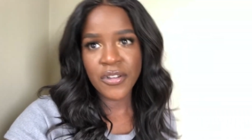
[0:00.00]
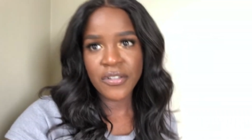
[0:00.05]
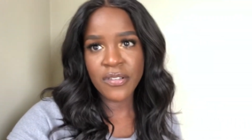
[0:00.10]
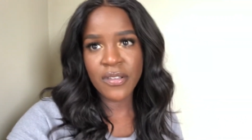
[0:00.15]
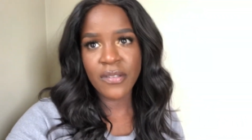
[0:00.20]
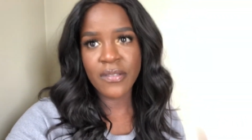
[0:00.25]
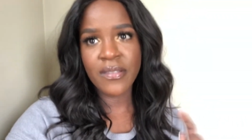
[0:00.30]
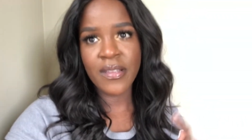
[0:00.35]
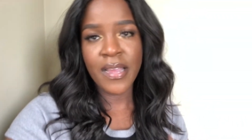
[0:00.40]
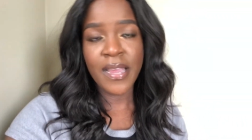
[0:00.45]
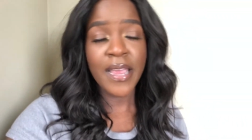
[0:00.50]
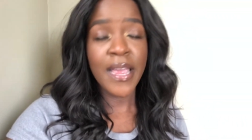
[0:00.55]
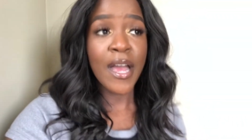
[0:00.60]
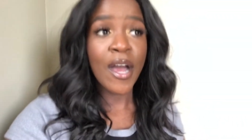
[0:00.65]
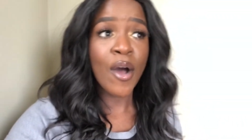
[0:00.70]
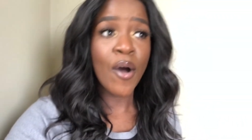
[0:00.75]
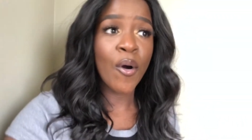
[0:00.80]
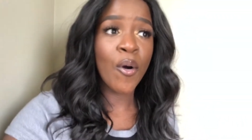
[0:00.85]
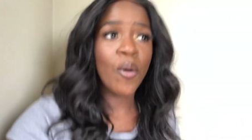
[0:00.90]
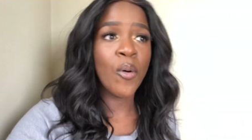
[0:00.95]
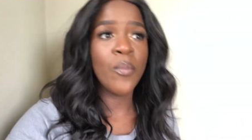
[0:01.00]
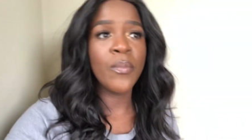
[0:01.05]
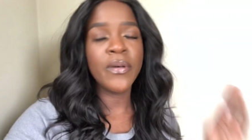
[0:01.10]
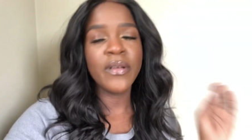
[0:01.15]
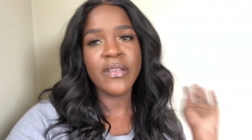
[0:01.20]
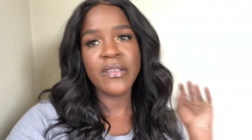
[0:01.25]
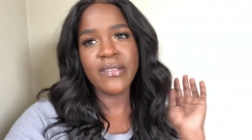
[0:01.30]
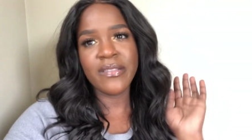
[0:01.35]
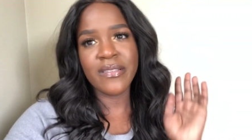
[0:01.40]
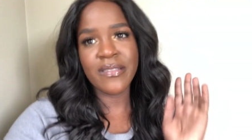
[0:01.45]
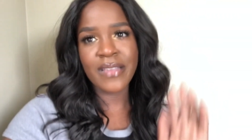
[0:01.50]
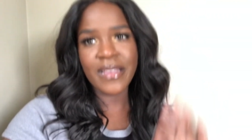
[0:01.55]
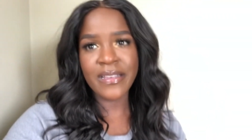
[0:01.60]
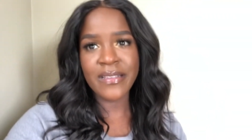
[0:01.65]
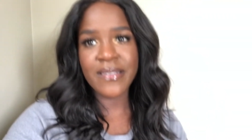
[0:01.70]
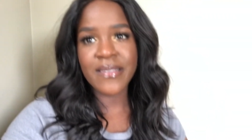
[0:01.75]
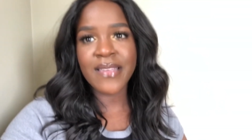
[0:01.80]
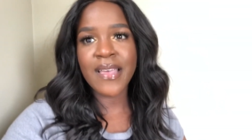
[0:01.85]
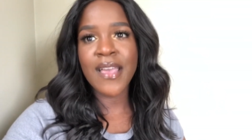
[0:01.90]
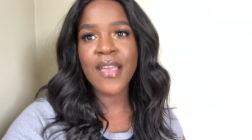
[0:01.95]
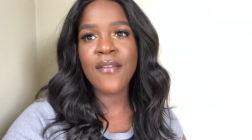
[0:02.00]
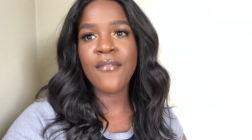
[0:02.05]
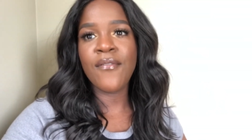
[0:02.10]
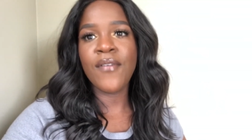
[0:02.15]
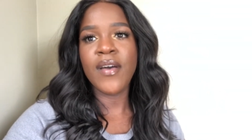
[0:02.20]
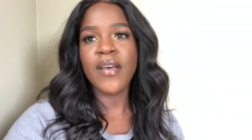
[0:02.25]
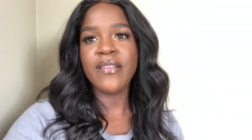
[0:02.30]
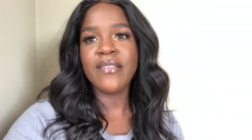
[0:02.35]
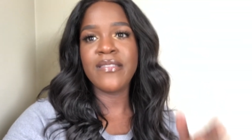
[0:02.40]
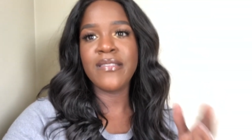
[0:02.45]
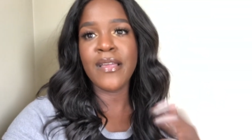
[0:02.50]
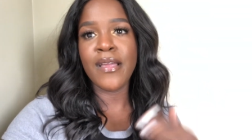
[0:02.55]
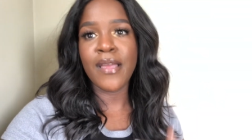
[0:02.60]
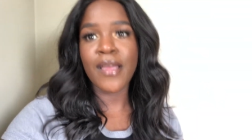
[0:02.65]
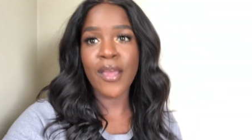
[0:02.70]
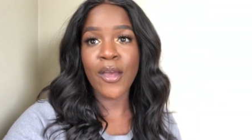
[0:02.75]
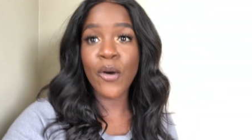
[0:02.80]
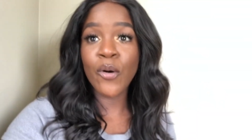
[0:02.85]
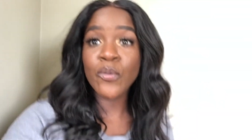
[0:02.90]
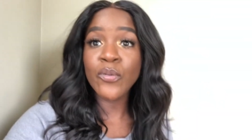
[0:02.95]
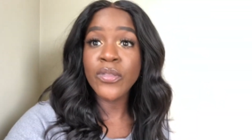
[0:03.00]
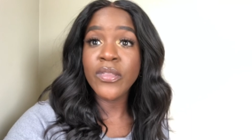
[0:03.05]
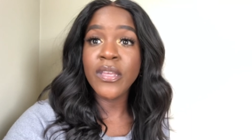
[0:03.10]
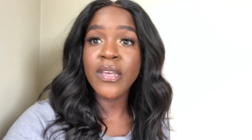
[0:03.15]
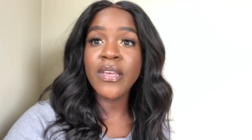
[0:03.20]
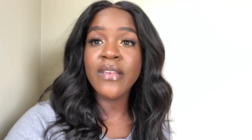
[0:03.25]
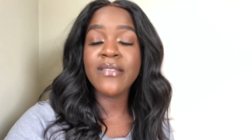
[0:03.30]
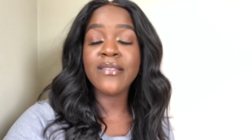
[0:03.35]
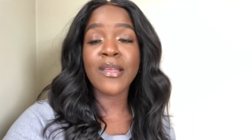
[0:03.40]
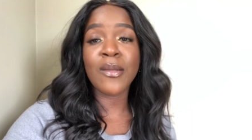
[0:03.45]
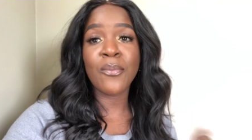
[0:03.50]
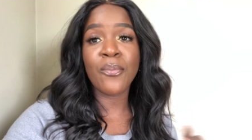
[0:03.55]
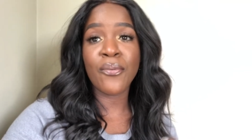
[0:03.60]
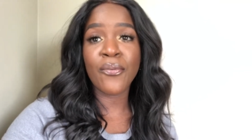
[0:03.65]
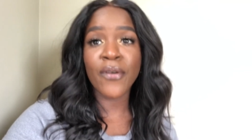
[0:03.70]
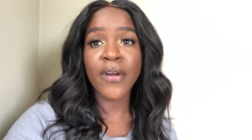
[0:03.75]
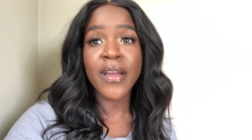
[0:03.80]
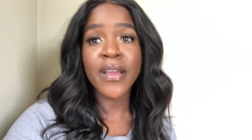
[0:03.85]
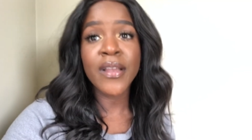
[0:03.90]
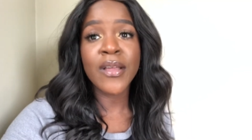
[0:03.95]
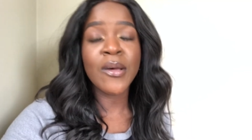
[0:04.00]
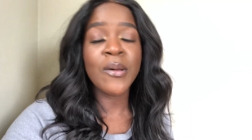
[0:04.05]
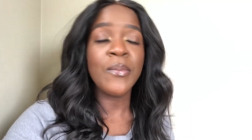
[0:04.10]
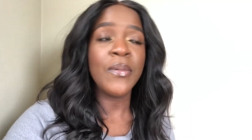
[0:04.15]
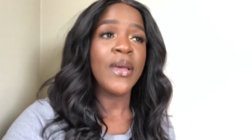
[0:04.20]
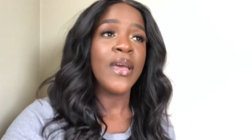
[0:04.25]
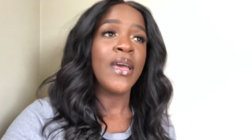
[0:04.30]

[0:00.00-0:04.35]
So stay at home, stay safe, stay healthy, stay prayed up,